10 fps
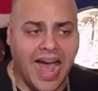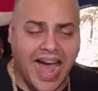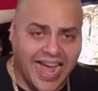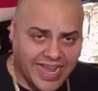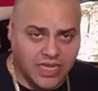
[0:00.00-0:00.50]

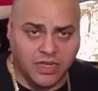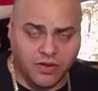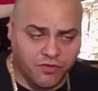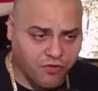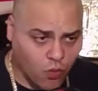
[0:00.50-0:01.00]
I,
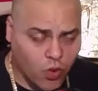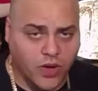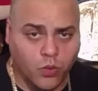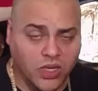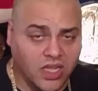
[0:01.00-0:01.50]
for
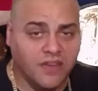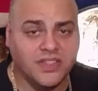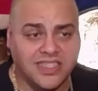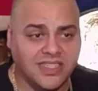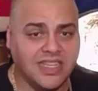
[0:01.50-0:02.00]
one, would love
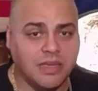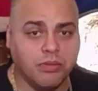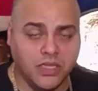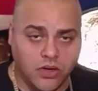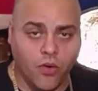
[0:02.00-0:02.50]
to see
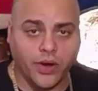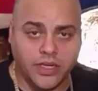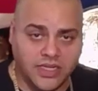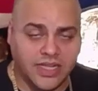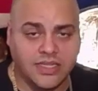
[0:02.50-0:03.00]
Billy
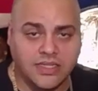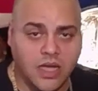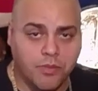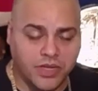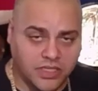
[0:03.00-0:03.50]
Corgan take this company,